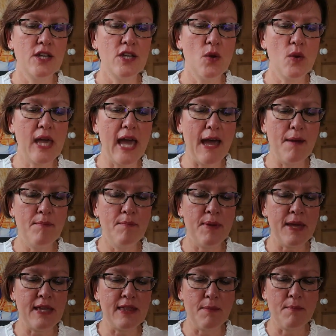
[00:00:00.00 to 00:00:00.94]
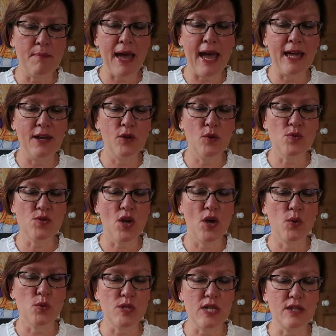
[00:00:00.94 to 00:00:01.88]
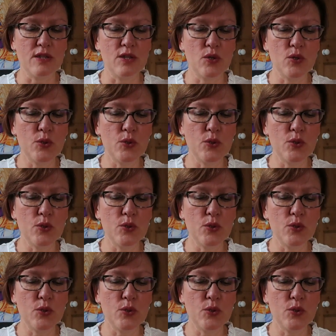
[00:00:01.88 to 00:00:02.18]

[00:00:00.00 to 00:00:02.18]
You can be the man who's holding the